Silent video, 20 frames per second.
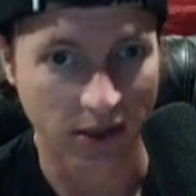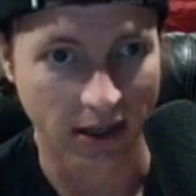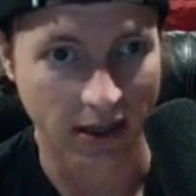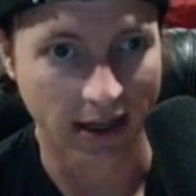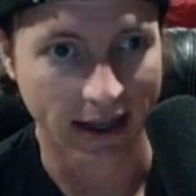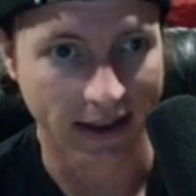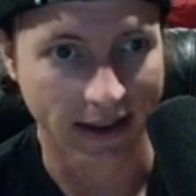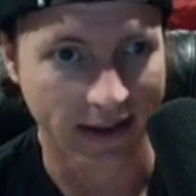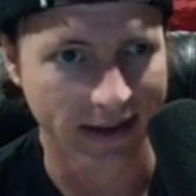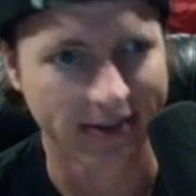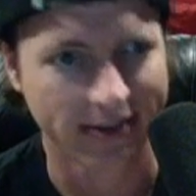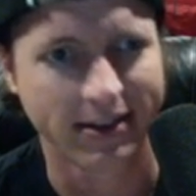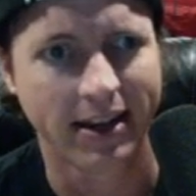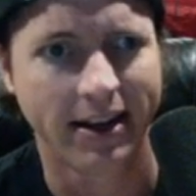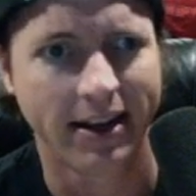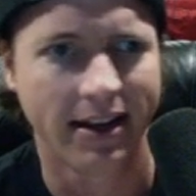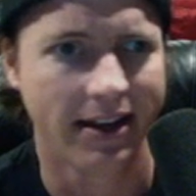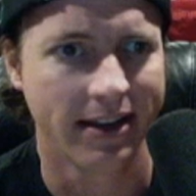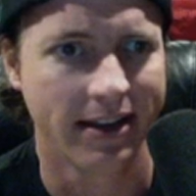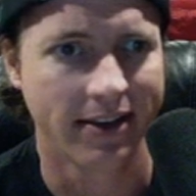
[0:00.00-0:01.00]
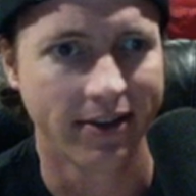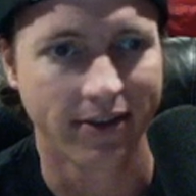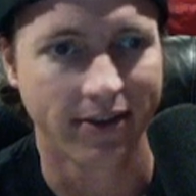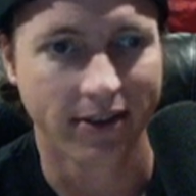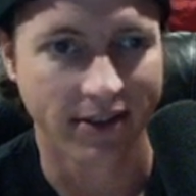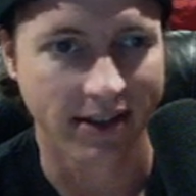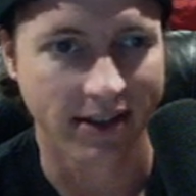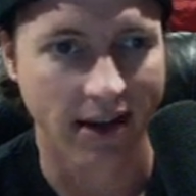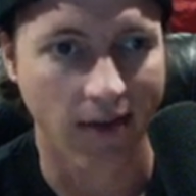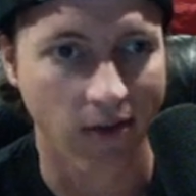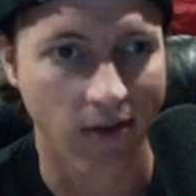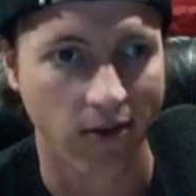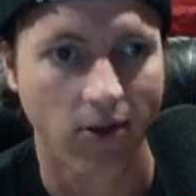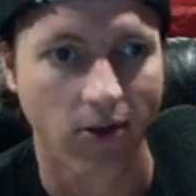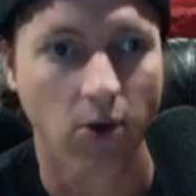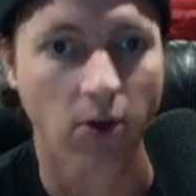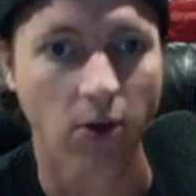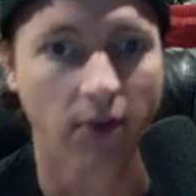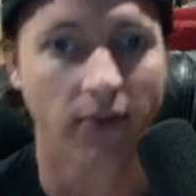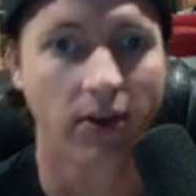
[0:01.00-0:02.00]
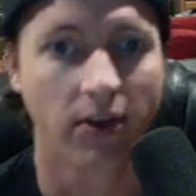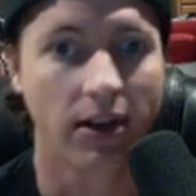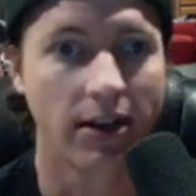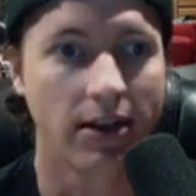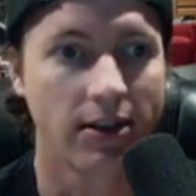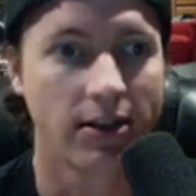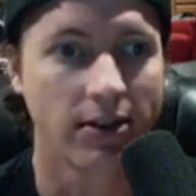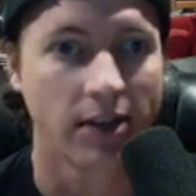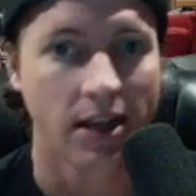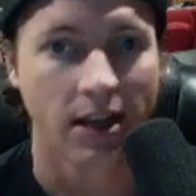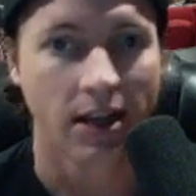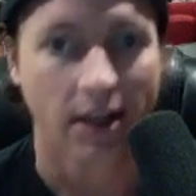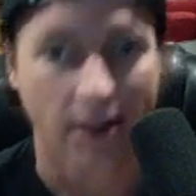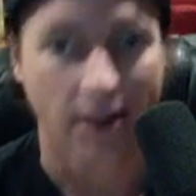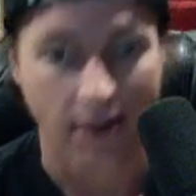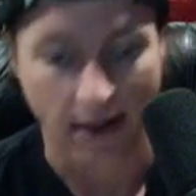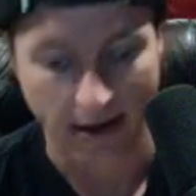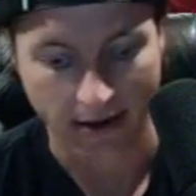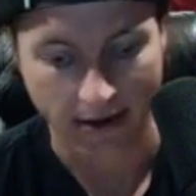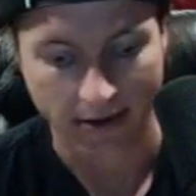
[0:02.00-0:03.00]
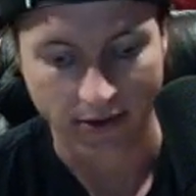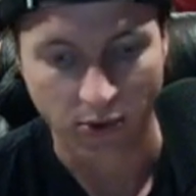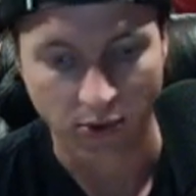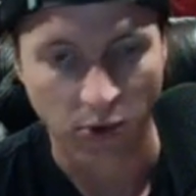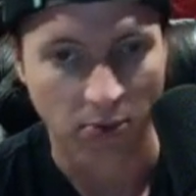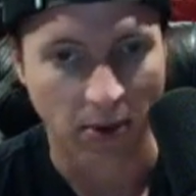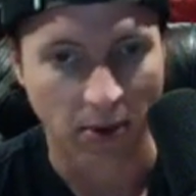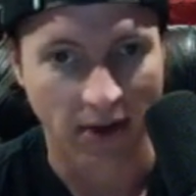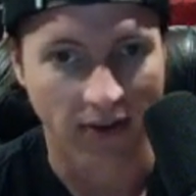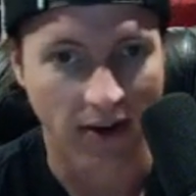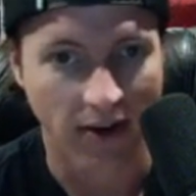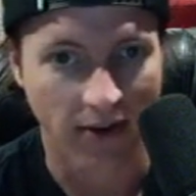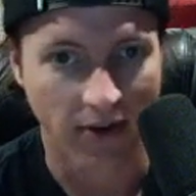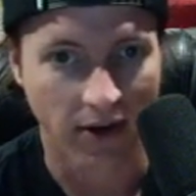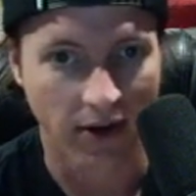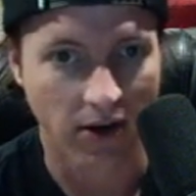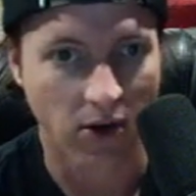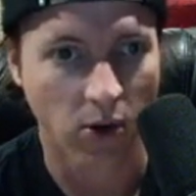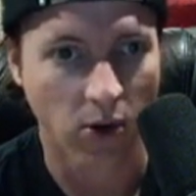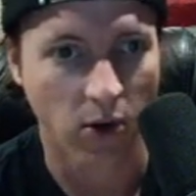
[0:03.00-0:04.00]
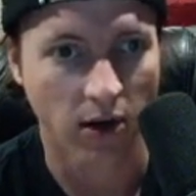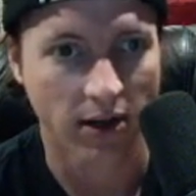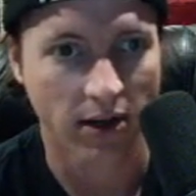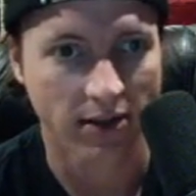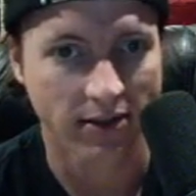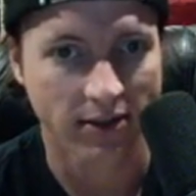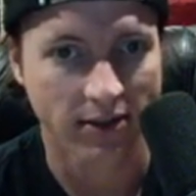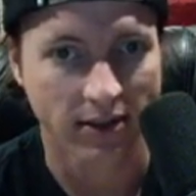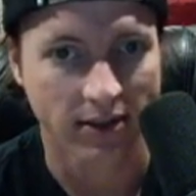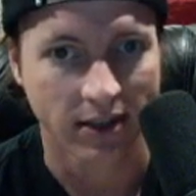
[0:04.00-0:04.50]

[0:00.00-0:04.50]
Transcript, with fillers: I said it in the seventh chord video that it's one of my favorite chords.